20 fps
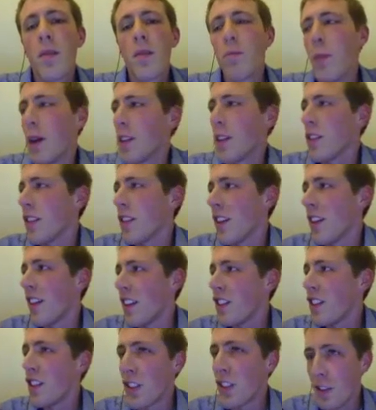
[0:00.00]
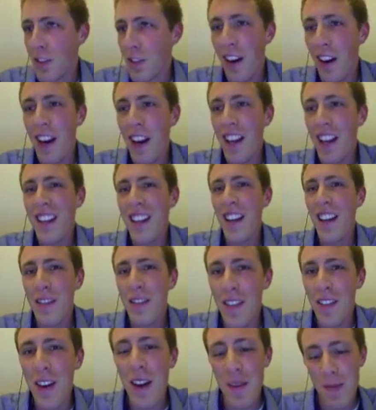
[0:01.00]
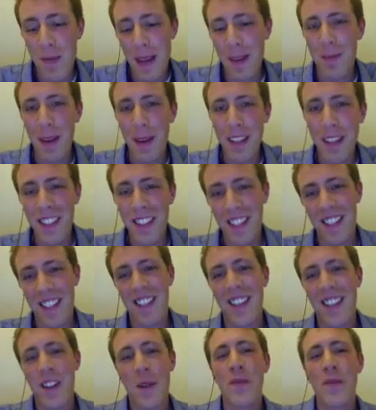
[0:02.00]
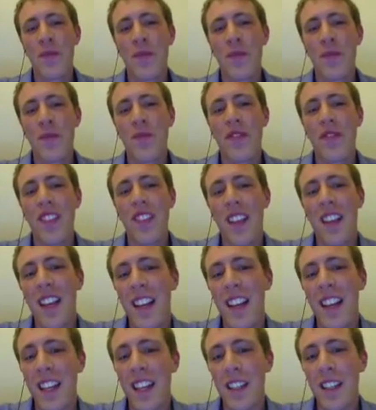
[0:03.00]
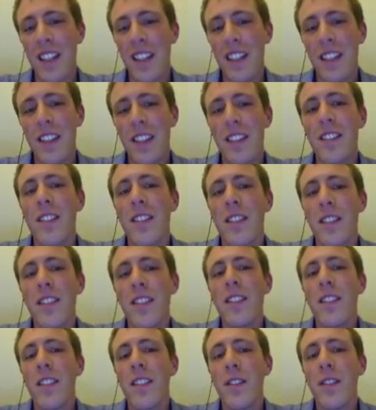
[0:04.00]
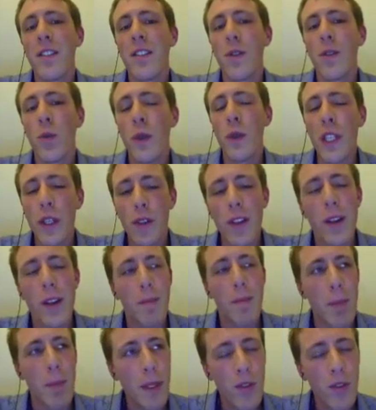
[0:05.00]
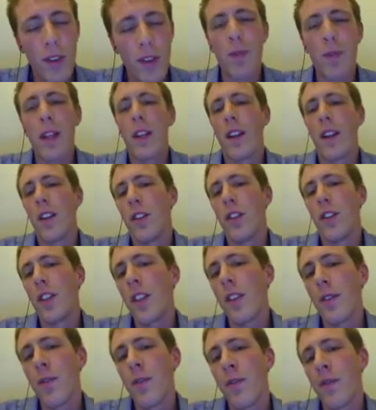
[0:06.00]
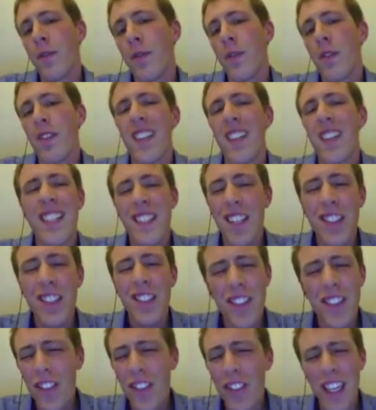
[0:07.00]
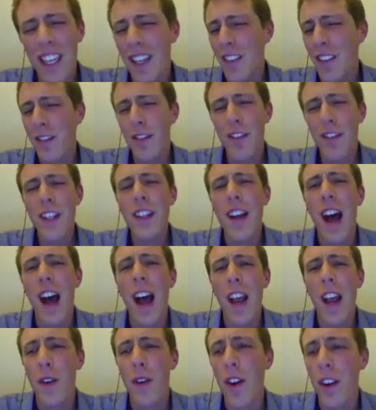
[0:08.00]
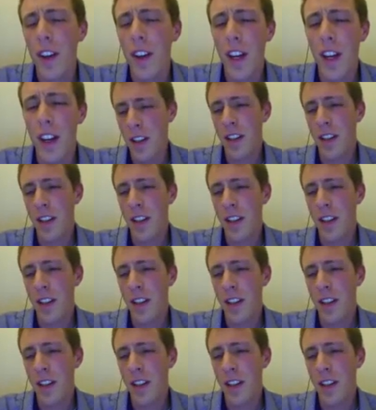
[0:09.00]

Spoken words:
But, and this is a very big but, when you look at build scripting logic, it doesn't really fit a hierarchy.